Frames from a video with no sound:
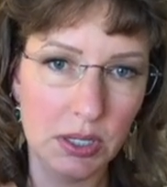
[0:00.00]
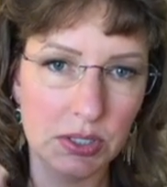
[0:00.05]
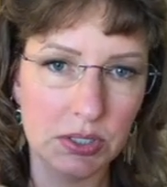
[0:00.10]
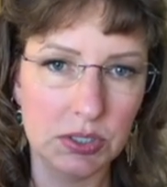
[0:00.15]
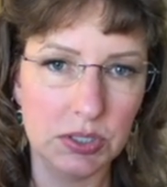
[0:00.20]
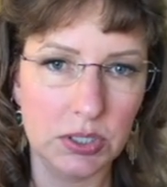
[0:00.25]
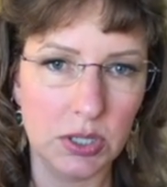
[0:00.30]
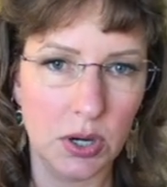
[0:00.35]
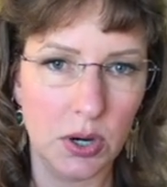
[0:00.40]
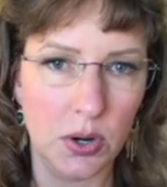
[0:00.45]

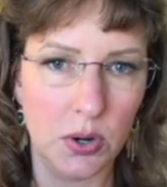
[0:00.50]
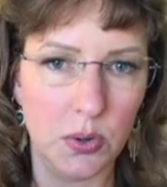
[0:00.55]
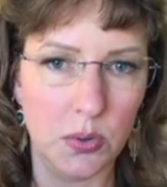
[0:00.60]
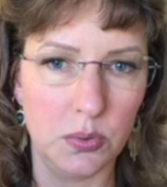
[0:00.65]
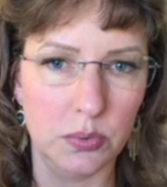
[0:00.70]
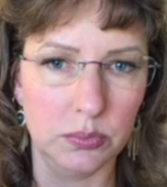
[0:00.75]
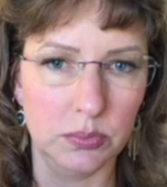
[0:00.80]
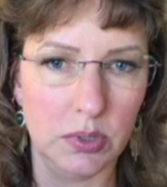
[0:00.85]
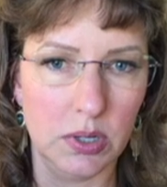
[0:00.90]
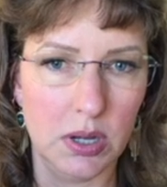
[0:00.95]

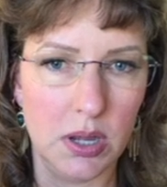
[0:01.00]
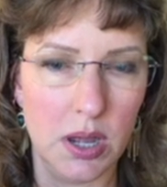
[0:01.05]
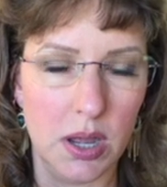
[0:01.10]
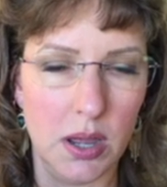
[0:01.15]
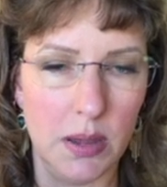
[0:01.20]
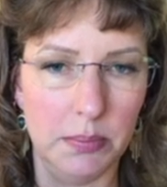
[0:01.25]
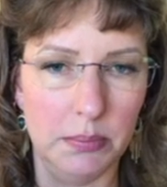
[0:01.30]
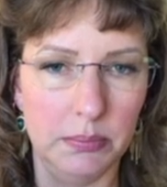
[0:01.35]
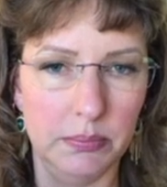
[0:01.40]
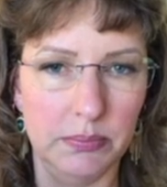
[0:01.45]
So
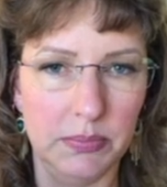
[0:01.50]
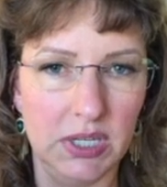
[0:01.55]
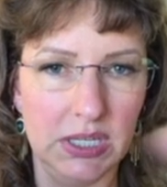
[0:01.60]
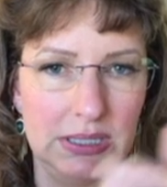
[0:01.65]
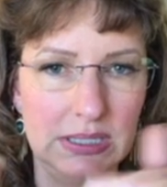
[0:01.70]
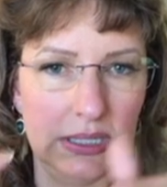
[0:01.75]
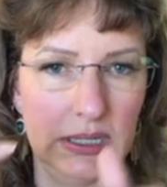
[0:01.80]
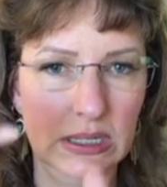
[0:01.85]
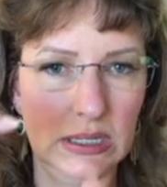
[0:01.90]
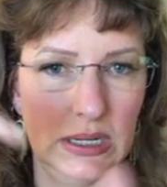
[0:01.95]

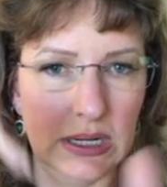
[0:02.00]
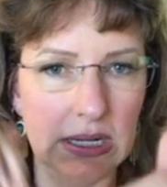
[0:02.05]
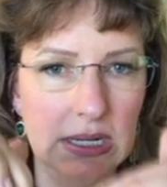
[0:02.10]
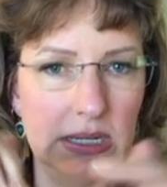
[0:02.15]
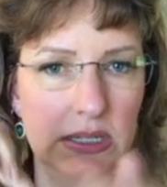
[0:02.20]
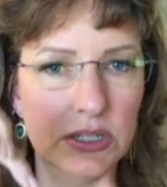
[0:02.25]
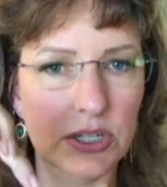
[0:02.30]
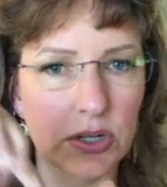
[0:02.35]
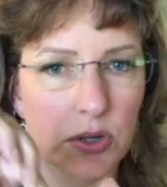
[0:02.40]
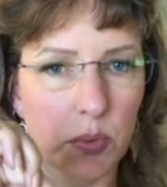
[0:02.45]
it's an
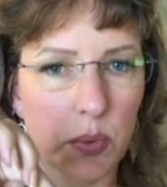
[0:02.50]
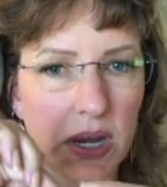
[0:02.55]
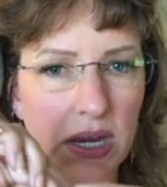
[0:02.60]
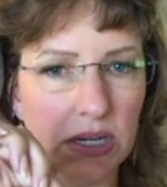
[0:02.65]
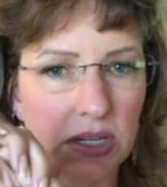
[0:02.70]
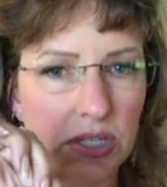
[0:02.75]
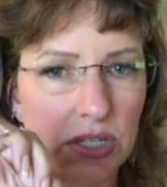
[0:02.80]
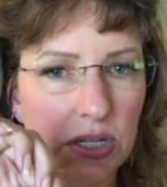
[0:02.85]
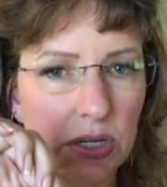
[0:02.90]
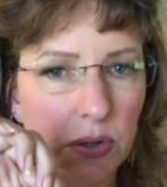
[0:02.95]
easier way
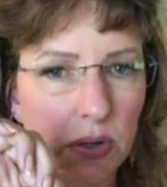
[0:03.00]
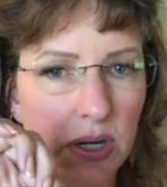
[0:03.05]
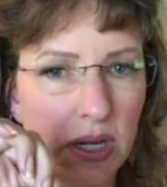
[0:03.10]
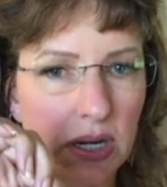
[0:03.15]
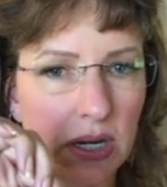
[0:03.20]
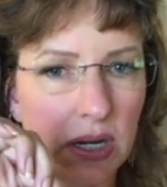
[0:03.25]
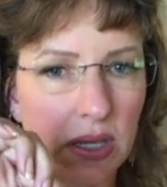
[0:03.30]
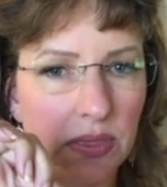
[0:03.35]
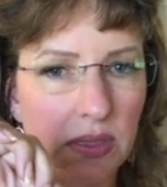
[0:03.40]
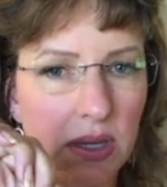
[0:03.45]
to do
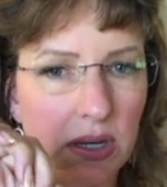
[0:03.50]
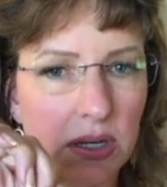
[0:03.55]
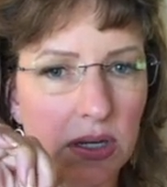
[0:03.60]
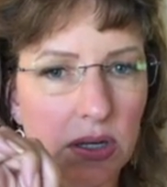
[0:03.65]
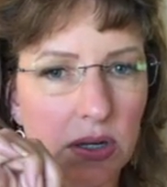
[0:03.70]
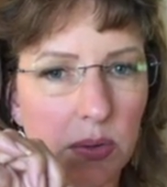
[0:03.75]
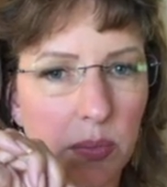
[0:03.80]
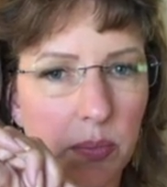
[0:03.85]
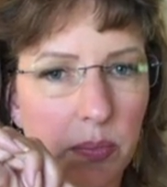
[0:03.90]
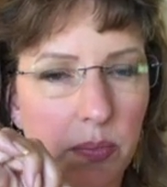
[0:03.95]
it, and then
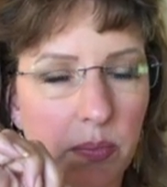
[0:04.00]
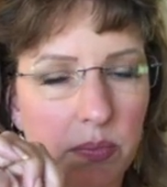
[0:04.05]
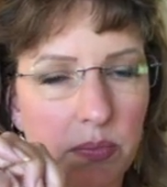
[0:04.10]
you